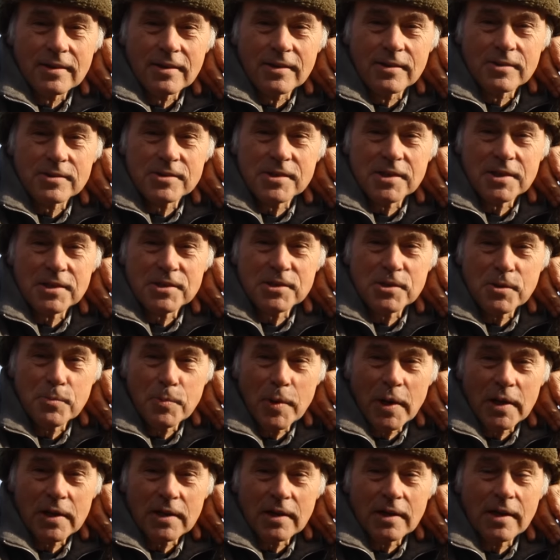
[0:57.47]
using
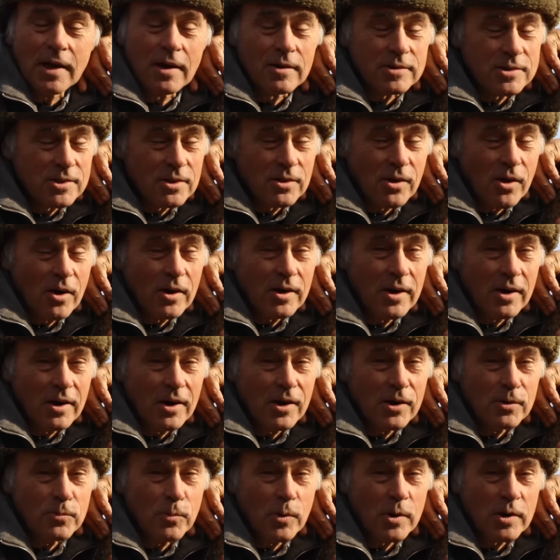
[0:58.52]
cement. Now, it's a lot of
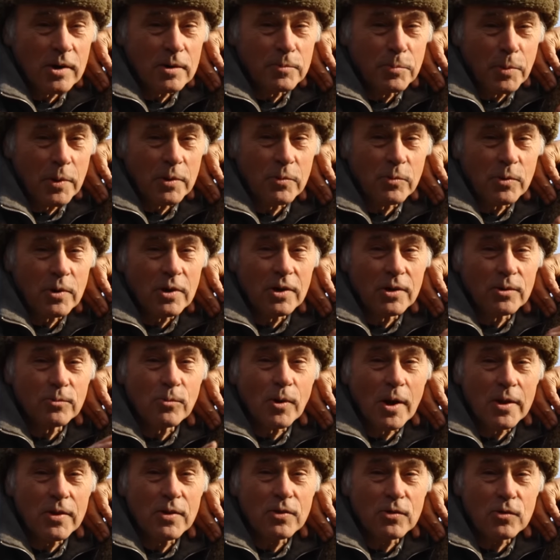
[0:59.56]
hard work, but we're going to
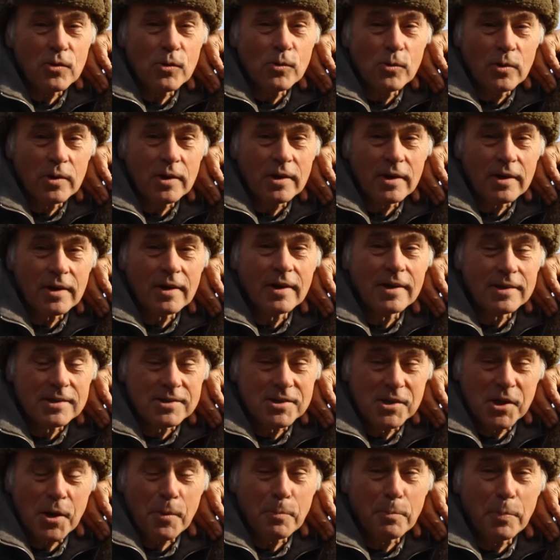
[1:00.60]
run through it
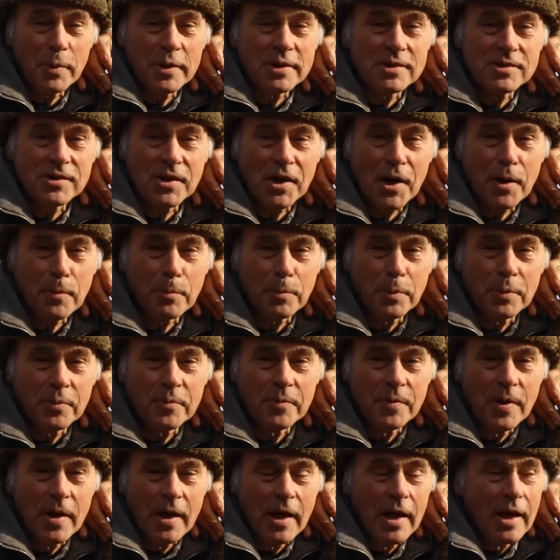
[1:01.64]
step by step.
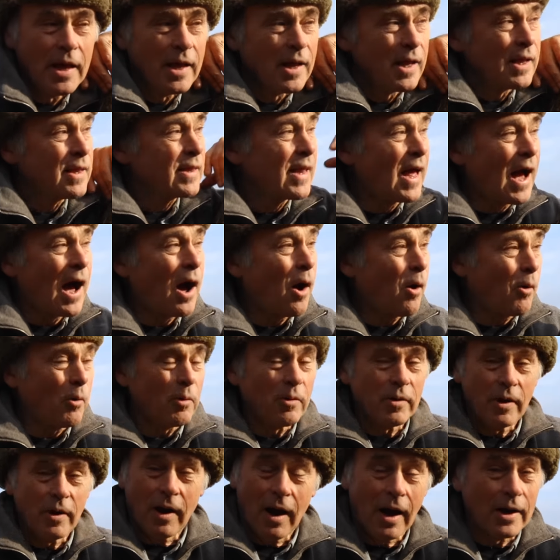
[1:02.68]
Now,
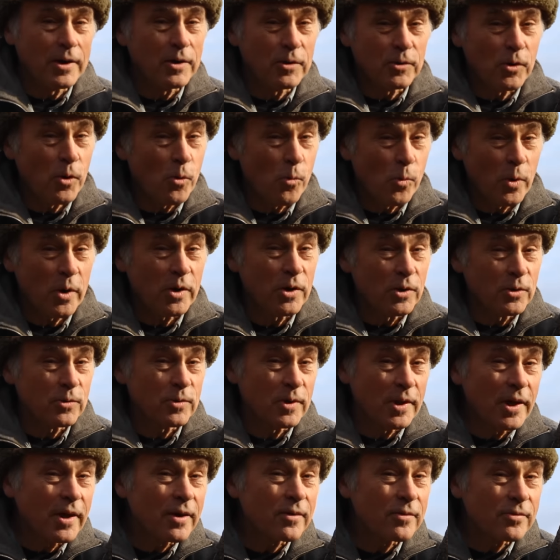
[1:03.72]
I don't know where you
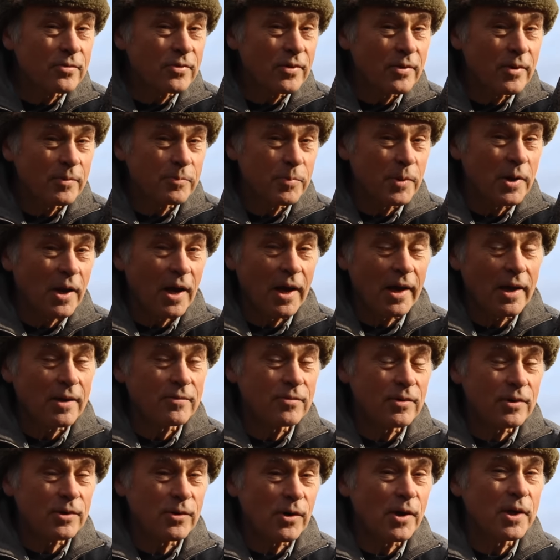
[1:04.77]
live, but I
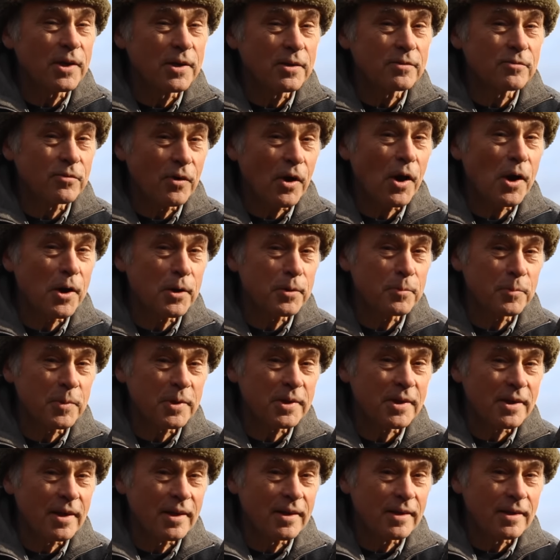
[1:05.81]
have a great
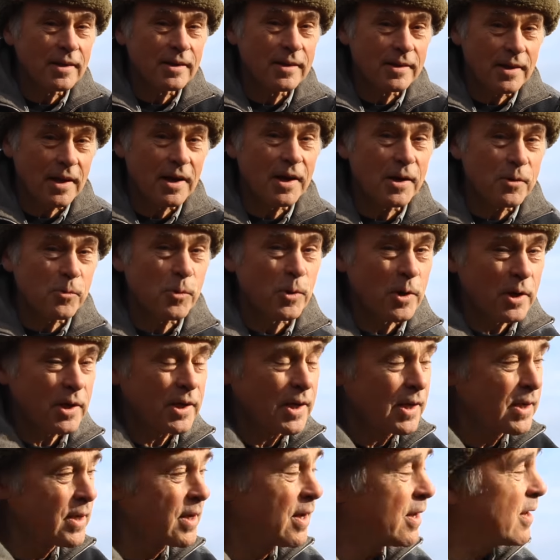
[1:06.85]
environment that I
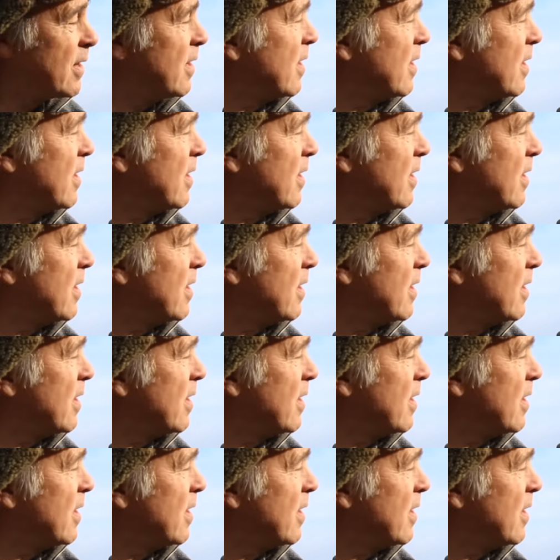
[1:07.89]
work in.